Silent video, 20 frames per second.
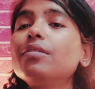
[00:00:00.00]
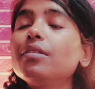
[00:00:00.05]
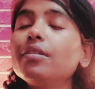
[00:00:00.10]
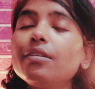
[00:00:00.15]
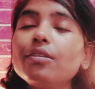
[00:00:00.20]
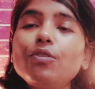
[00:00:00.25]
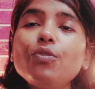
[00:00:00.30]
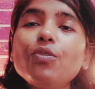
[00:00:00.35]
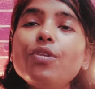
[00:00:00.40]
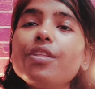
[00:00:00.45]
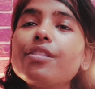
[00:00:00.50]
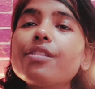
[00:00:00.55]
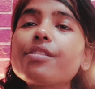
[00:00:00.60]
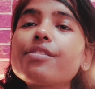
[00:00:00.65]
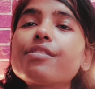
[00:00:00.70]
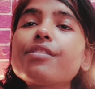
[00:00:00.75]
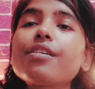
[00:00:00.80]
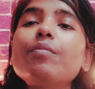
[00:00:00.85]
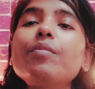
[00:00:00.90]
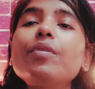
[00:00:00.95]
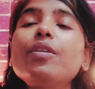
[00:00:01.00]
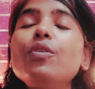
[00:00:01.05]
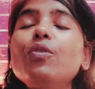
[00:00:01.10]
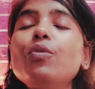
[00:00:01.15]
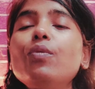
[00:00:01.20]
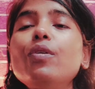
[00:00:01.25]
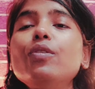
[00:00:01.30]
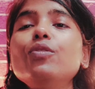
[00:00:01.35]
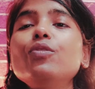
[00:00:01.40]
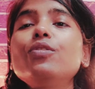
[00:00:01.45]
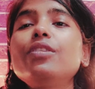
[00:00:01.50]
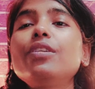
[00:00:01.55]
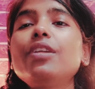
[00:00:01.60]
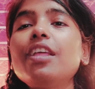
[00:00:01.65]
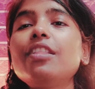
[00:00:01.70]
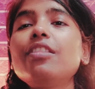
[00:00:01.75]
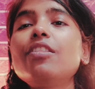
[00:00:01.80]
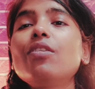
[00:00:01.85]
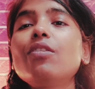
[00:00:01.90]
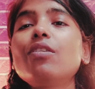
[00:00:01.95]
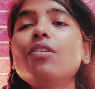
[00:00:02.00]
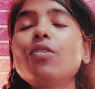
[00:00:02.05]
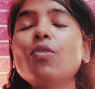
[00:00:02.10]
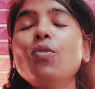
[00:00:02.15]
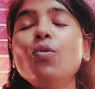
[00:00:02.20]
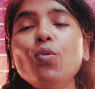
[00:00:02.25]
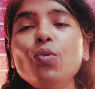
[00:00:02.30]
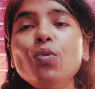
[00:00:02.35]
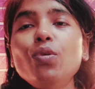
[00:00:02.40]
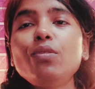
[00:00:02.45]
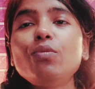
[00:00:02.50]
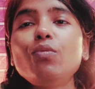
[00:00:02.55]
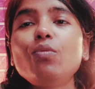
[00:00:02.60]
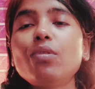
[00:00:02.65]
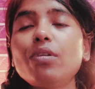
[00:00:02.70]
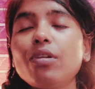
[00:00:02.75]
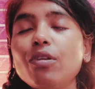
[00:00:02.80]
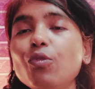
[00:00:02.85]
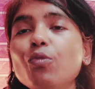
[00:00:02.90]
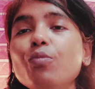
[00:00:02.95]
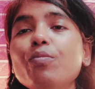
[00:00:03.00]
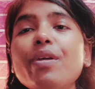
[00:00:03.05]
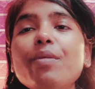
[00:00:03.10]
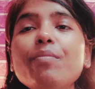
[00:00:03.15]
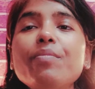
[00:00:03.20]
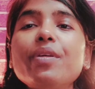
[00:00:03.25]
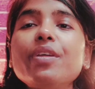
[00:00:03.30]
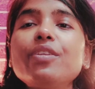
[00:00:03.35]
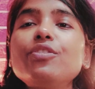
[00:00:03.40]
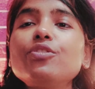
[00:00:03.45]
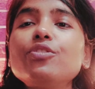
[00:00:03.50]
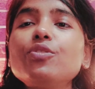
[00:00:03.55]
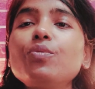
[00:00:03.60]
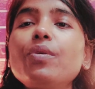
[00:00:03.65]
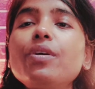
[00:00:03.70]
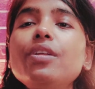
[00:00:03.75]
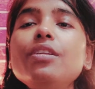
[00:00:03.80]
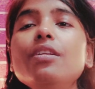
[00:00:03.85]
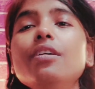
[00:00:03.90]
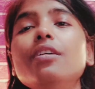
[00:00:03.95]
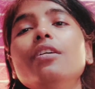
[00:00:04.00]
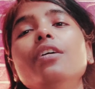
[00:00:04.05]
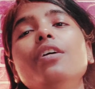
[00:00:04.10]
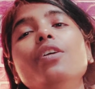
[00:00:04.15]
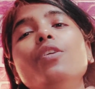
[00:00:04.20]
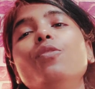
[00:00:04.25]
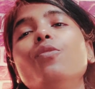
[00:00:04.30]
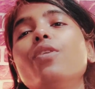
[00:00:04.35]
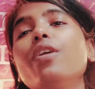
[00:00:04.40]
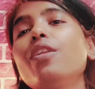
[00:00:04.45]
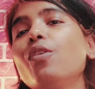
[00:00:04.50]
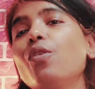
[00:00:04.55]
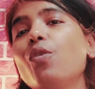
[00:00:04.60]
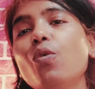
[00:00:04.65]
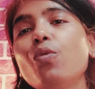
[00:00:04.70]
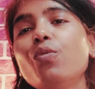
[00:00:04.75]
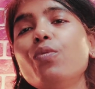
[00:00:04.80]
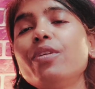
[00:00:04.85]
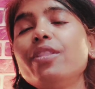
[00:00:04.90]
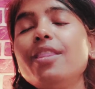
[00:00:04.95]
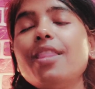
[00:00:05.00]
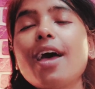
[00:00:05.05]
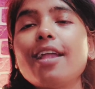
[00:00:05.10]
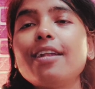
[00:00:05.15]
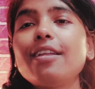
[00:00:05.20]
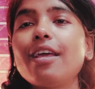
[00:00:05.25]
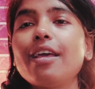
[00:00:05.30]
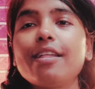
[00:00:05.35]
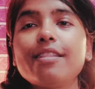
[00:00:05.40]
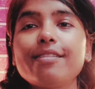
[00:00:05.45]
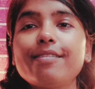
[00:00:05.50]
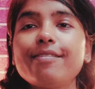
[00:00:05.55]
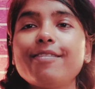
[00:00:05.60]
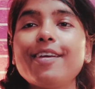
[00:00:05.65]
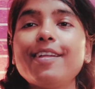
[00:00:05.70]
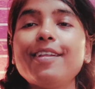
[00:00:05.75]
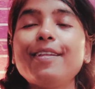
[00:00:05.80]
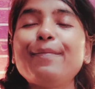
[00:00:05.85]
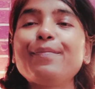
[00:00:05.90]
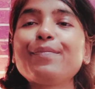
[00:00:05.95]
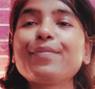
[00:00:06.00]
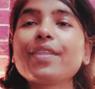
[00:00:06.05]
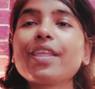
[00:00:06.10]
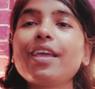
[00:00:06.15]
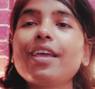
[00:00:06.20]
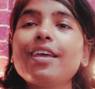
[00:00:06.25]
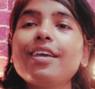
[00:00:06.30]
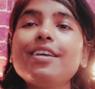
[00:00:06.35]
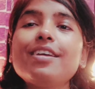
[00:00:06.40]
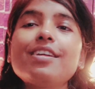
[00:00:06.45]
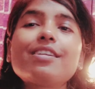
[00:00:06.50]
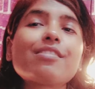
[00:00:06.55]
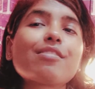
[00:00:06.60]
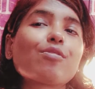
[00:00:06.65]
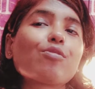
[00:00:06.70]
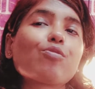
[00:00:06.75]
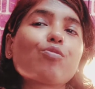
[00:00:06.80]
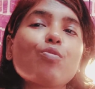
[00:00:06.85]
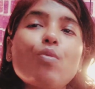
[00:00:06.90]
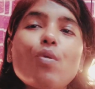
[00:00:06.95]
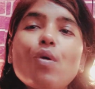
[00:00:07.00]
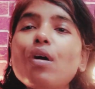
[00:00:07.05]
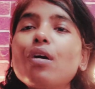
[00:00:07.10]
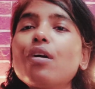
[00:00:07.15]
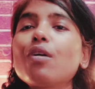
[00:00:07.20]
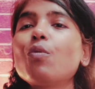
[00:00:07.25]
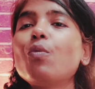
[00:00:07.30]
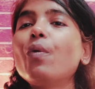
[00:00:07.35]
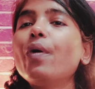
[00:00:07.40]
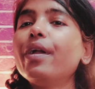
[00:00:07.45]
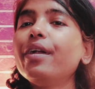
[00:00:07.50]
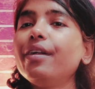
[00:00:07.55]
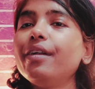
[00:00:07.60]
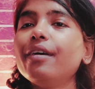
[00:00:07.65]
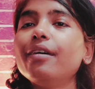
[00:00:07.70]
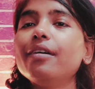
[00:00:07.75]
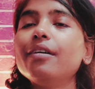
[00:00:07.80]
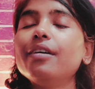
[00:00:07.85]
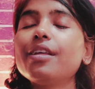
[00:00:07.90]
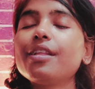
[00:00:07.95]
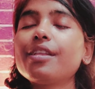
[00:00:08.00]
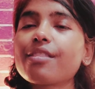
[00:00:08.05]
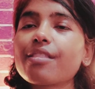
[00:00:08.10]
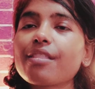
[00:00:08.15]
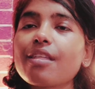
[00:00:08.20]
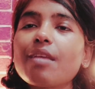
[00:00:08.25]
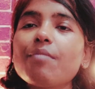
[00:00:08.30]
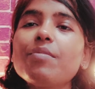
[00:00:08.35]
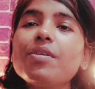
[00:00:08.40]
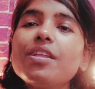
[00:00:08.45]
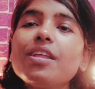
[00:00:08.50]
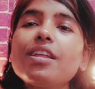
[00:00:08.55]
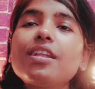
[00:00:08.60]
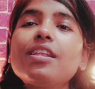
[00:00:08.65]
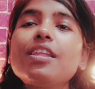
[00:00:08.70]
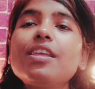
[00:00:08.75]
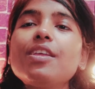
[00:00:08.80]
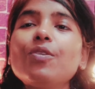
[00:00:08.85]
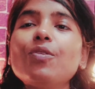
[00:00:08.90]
during the summer, you want to take the cool room temperature one, you can go with that as well. It's work wonder. It's immediately, you